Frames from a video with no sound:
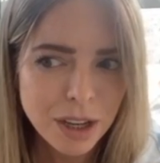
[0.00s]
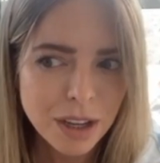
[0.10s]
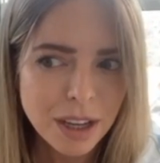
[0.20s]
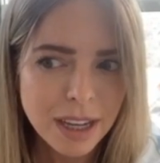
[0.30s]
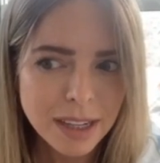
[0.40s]

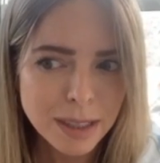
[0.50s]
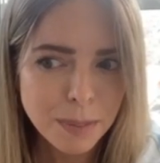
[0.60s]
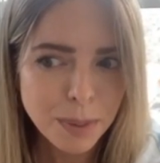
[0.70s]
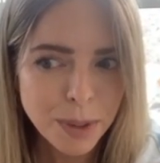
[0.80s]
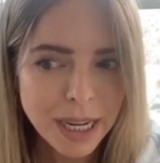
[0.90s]
It is a
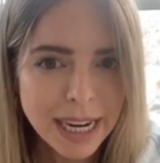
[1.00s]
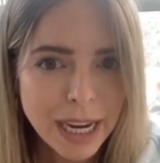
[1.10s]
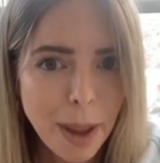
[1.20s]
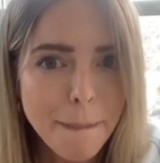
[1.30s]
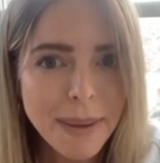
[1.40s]

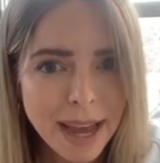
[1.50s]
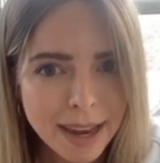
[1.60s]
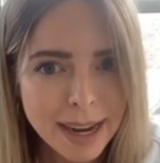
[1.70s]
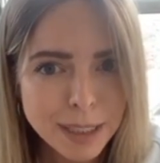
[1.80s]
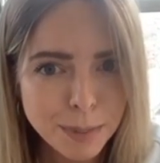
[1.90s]
pretty
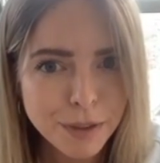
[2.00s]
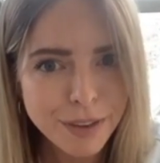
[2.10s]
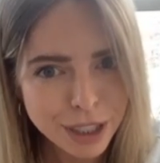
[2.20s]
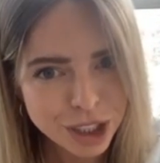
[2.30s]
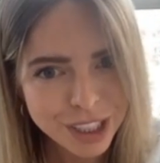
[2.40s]
badass
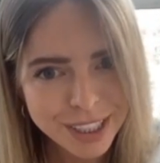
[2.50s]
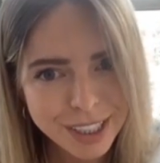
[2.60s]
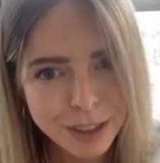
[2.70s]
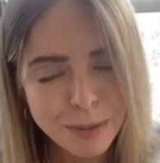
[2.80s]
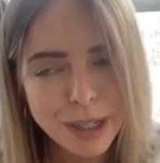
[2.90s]
profession,
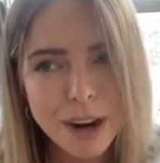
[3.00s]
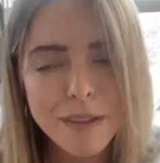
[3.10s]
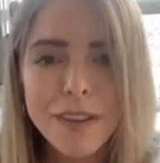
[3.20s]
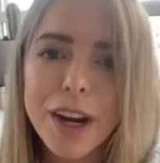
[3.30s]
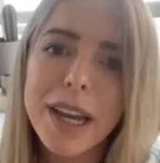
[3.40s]
and we are
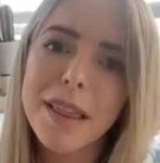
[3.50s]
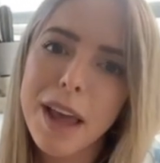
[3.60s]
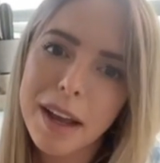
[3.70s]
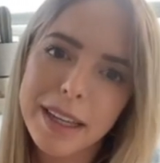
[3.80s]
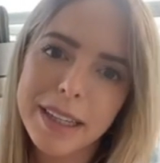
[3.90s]
very
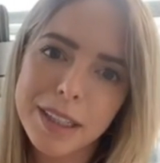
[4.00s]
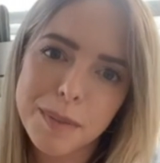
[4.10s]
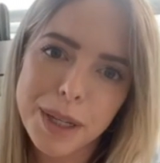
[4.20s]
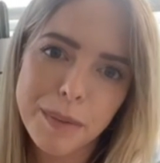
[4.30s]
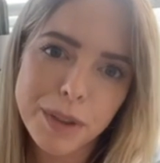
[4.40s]
lucky to
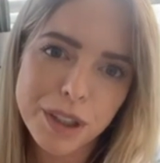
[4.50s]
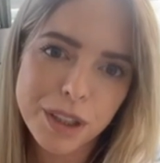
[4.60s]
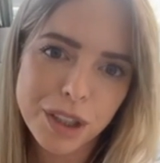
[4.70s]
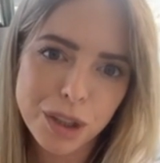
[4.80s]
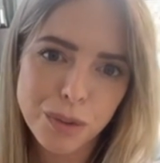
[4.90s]
be able to
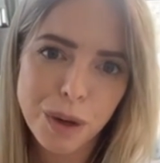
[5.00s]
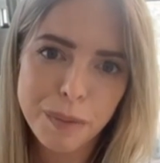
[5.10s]
do what we